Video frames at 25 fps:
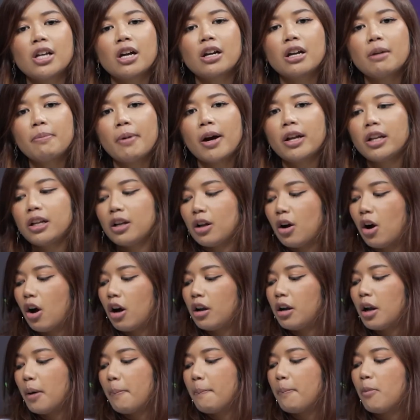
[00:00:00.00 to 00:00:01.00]
talk about it
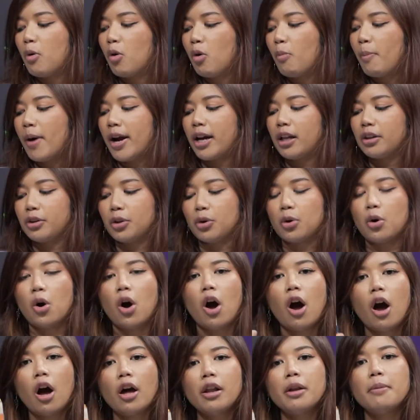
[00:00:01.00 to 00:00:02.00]
on mobile though.
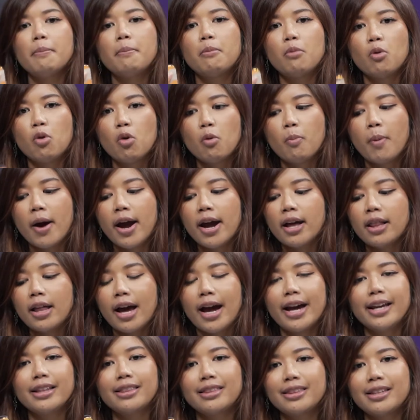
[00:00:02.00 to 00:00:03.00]
On mobile,
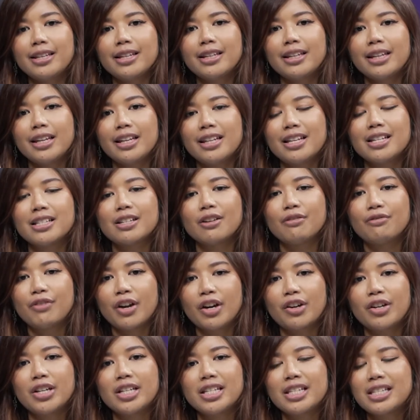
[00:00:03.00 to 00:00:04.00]
I think it is a
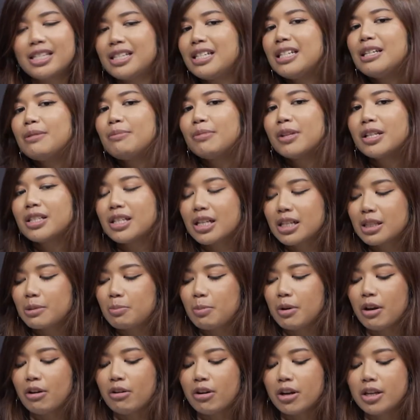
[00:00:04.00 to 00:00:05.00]
very seamless
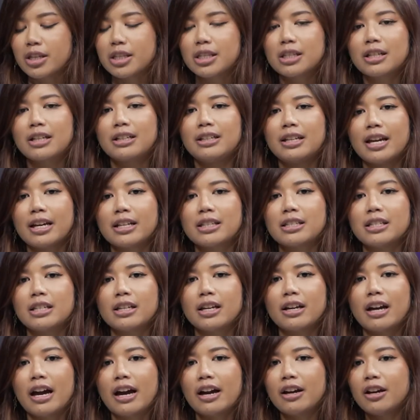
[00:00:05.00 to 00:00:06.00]
experience connecting.